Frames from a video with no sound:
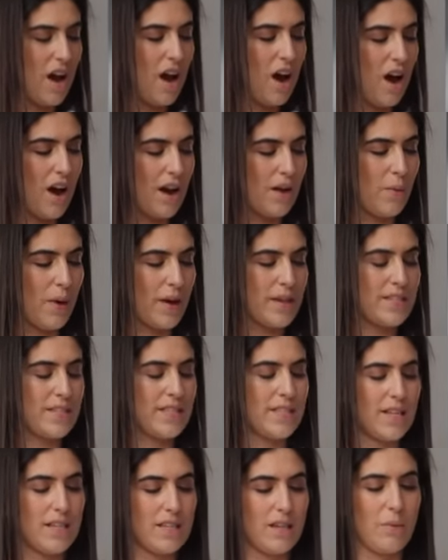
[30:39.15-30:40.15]

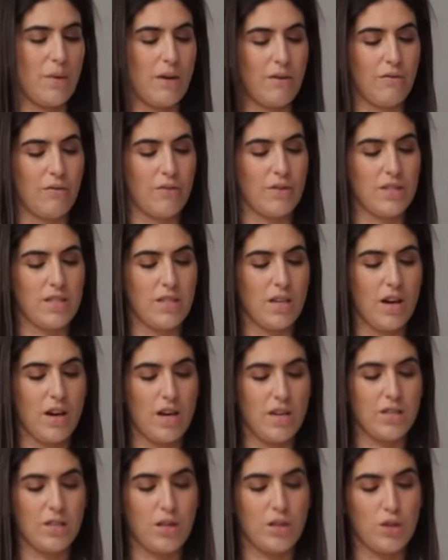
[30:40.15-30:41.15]
High-waisted. I went for a
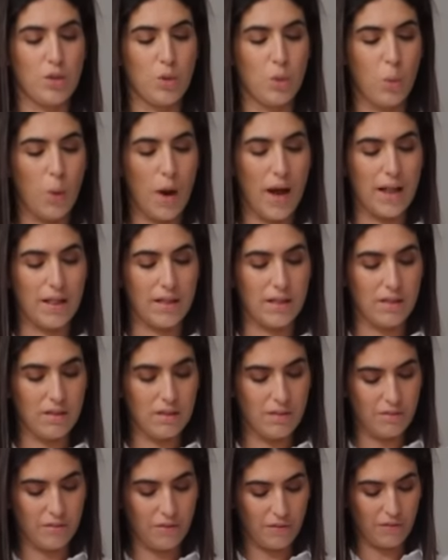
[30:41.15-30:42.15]
size
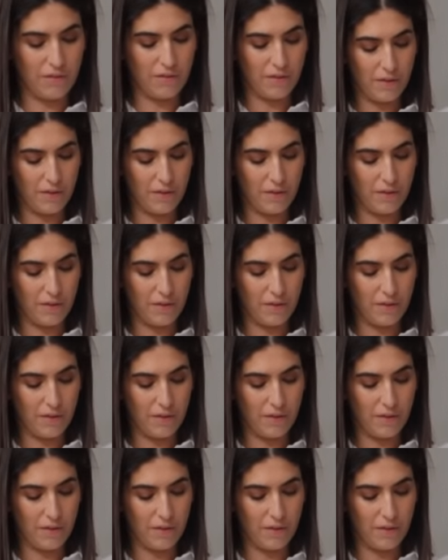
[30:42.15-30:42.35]
12.